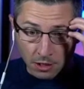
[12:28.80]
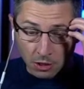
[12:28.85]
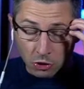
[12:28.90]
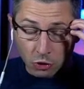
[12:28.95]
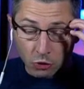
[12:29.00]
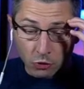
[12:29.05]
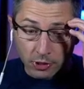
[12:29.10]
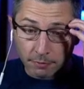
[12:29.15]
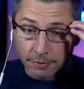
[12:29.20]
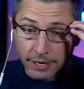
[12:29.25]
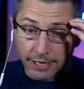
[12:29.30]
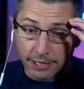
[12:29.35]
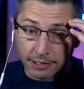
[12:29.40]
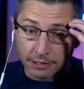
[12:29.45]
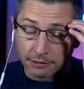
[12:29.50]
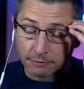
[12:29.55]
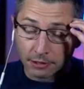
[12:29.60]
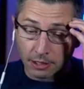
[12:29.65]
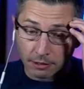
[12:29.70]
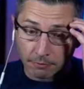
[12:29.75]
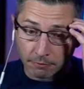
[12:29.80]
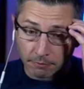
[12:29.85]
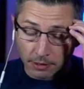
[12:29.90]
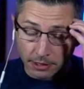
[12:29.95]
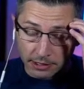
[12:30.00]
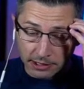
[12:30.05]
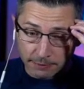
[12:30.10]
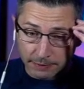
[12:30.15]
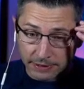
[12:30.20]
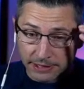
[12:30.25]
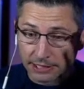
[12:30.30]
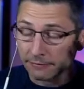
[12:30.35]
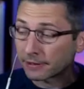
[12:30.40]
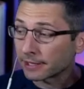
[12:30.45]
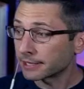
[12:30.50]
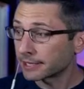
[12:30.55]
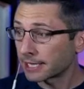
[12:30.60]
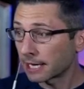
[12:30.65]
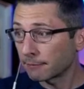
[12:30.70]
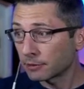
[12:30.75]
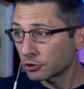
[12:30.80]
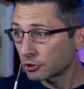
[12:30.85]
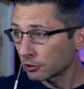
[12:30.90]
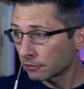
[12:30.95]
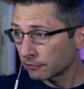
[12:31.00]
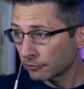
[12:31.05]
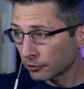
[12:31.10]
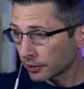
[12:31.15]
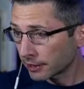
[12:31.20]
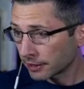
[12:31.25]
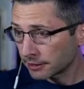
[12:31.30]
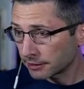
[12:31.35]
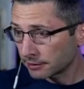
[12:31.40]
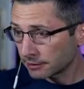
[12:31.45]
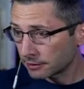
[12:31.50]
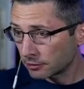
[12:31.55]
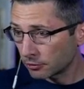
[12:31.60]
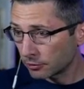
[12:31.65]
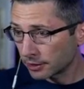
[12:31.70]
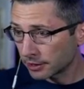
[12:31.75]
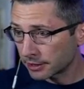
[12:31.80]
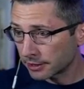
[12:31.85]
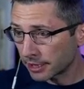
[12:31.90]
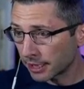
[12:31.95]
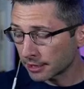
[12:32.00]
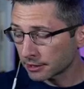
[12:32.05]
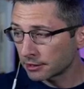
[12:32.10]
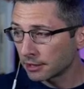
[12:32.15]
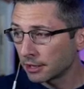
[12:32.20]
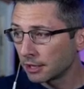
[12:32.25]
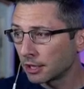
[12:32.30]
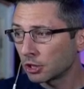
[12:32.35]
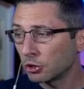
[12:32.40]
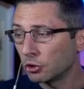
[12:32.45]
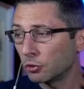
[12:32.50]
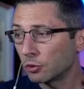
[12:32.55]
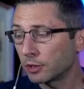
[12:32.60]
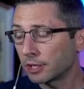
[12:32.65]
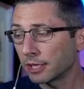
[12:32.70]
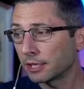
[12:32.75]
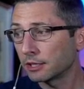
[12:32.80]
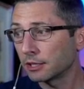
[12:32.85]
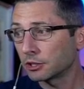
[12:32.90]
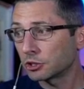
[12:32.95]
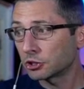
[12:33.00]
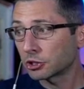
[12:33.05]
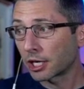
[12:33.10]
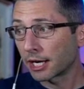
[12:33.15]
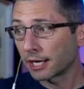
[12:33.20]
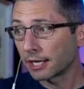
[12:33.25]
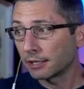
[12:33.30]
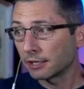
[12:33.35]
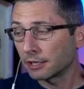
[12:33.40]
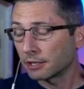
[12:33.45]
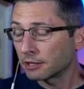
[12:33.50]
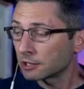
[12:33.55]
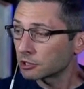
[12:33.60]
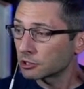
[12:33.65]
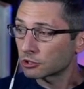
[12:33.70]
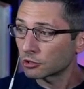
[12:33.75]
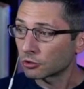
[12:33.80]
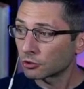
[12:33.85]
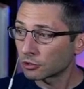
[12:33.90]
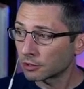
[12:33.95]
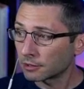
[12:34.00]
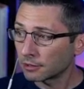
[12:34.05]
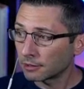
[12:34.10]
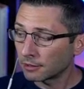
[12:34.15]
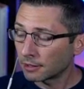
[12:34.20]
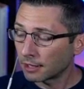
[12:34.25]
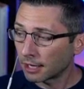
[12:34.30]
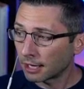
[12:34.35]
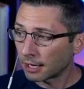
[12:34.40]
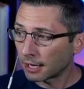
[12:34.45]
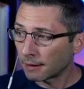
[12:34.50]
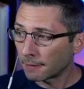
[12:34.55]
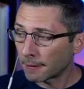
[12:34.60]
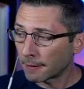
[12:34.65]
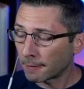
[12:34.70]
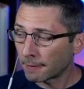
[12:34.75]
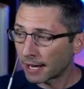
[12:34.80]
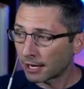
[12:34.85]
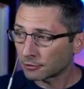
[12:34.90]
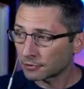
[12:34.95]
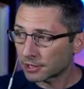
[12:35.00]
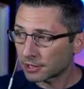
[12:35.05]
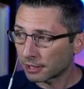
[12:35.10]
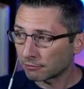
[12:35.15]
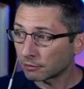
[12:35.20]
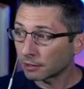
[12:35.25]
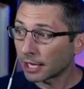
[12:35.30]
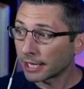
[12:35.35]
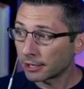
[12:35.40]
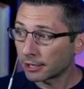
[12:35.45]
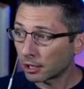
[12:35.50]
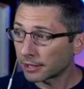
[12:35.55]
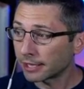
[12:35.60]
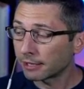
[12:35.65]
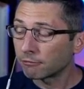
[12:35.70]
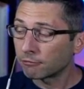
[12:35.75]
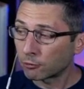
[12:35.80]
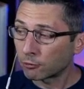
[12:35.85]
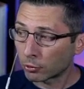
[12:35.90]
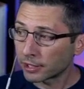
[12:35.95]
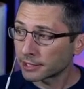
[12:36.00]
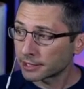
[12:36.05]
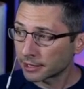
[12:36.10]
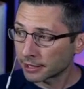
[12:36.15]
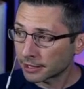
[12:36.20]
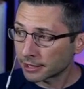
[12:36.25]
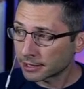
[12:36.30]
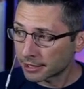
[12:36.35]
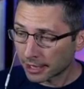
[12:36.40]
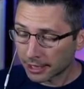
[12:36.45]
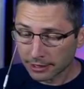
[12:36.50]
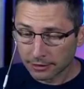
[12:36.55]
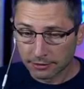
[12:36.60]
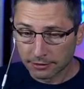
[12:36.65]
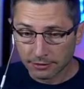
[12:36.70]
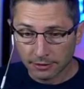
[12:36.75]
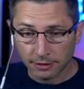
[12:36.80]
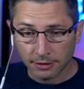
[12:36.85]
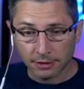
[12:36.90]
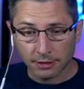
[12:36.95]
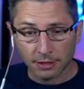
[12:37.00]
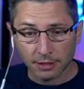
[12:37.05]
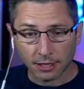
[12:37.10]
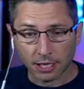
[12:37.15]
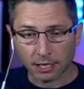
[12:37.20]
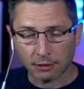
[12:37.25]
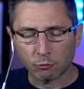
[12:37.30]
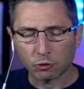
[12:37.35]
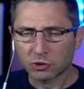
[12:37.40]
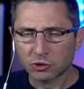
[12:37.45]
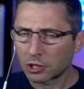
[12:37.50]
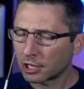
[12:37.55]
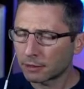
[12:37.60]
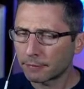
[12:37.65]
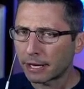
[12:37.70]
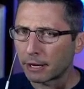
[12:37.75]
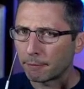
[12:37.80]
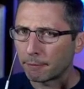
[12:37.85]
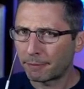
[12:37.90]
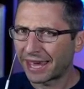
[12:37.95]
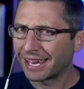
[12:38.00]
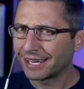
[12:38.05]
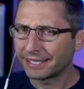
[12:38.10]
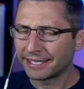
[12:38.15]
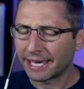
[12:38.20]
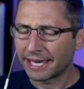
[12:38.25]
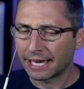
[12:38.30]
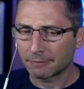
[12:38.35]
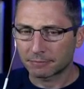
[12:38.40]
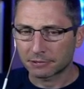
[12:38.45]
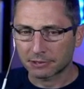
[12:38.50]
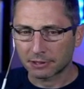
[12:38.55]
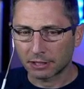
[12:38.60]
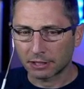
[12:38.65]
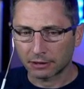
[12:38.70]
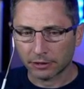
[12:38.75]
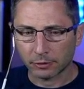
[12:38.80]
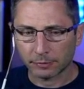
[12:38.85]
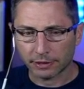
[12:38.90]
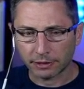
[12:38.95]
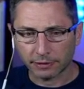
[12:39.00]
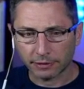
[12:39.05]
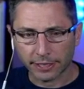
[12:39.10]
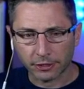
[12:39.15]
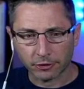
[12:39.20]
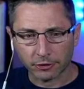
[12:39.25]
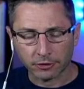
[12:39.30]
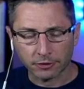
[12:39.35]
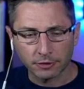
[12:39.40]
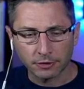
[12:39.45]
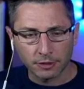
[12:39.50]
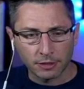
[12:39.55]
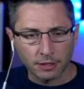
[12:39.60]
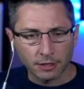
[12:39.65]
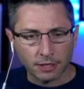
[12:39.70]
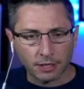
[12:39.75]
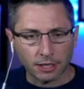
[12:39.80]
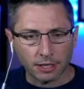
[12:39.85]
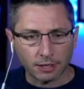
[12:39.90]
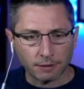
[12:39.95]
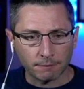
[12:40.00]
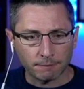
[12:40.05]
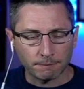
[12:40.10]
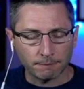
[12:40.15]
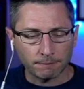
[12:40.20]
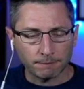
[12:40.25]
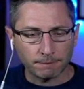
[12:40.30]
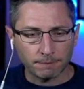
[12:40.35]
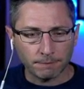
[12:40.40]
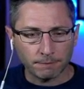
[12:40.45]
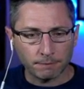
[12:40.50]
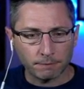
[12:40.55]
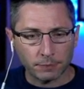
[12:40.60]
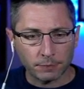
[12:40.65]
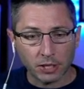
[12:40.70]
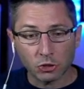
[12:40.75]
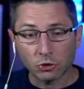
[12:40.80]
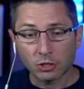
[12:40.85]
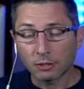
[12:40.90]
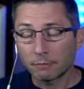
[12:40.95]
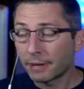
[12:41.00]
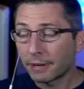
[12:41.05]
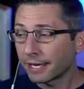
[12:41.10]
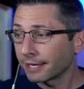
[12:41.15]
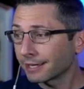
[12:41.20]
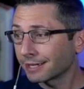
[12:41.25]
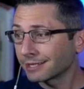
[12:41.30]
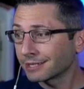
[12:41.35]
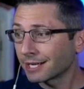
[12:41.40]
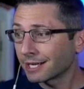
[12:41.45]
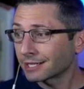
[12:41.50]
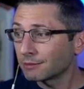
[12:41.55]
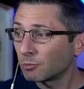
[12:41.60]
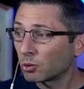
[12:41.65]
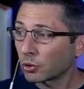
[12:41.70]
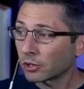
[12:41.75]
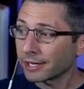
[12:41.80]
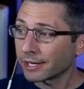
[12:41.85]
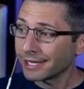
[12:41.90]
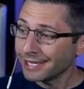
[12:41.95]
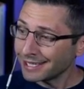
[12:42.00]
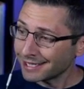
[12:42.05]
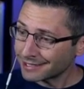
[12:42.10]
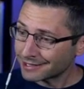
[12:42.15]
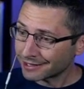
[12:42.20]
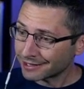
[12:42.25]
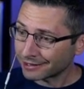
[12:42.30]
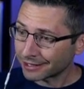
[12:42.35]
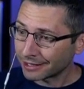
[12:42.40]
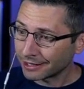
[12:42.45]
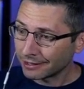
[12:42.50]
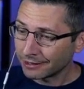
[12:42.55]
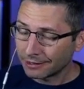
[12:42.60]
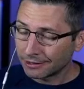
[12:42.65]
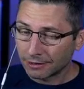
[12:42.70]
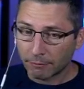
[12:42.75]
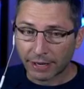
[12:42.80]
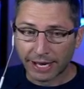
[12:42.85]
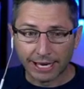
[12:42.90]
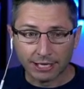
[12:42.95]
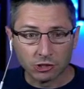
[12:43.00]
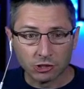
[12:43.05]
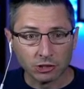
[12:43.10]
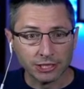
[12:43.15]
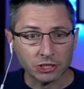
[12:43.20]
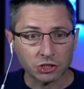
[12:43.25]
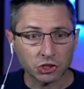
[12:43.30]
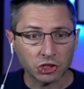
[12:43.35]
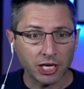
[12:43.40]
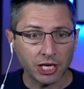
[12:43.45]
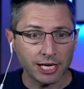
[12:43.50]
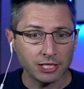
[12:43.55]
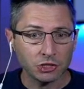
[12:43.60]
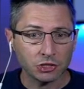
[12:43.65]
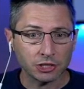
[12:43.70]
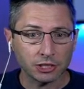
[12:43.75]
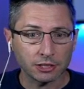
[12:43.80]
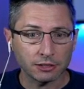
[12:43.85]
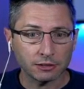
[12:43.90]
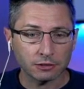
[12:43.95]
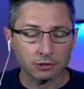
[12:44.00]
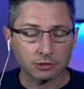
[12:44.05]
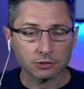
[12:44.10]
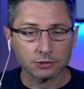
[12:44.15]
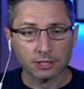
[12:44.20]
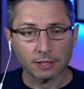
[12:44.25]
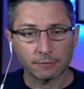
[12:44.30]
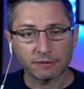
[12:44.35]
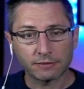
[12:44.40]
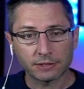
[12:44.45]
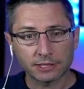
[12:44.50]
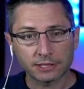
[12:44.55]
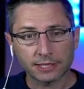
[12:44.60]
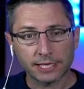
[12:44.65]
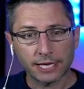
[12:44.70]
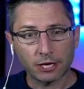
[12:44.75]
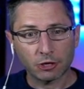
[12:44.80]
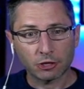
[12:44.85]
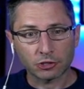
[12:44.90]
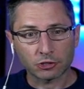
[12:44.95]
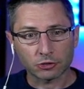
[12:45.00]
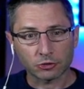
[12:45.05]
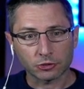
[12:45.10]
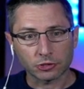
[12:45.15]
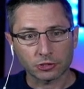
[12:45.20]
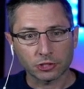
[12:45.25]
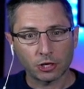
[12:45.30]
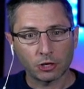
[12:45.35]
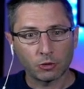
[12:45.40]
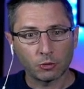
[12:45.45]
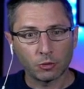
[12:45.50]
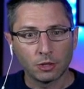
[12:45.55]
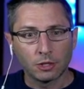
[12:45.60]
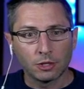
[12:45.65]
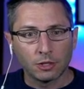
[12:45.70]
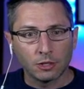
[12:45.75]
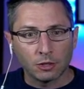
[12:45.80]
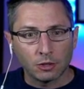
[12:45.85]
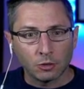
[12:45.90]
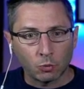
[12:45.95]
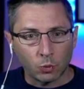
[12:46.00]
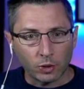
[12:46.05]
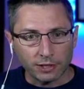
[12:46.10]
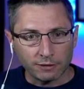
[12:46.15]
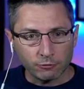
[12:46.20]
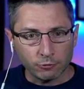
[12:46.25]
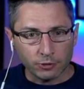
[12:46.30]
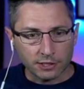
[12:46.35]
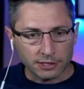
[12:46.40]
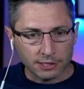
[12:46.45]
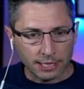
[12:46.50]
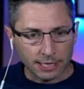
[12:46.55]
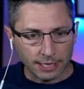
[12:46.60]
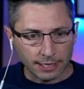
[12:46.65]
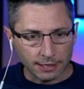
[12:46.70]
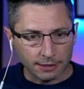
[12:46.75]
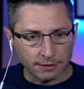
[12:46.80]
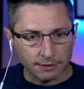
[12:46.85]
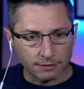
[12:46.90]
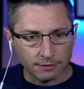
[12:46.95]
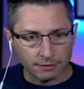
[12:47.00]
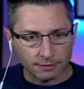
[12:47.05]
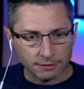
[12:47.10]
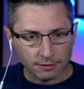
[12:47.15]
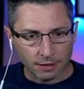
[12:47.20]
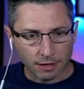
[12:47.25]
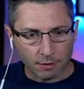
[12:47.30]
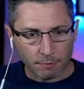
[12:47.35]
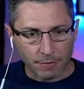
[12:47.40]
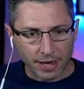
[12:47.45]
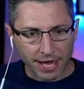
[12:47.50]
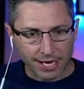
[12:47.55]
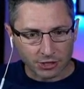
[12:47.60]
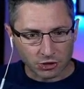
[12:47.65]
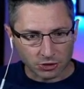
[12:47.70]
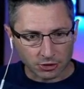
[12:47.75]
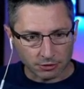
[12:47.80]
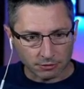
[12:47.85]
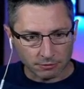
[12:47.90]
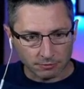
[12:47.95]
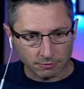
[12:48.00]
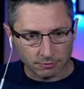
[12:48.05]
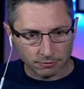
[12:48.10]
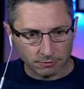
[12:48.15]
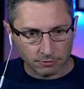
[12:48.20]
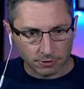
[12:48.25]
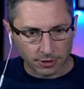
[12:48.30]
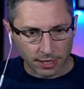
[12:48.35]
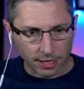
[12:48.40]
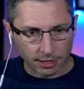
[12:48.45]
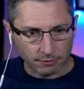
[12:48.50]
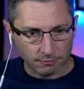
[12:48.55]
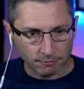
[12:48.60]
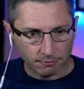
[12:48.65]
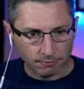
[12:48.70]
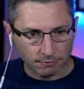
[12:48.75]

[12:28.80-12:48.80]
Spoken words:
You can make it a specific temperature for it to conduct. You can shine the certain amount of light on it for it to conduct. And we'll talk about band gaps a little bit later. But you can make it conduct more easily by actually changing some of its characters. So what if we imagine, okay,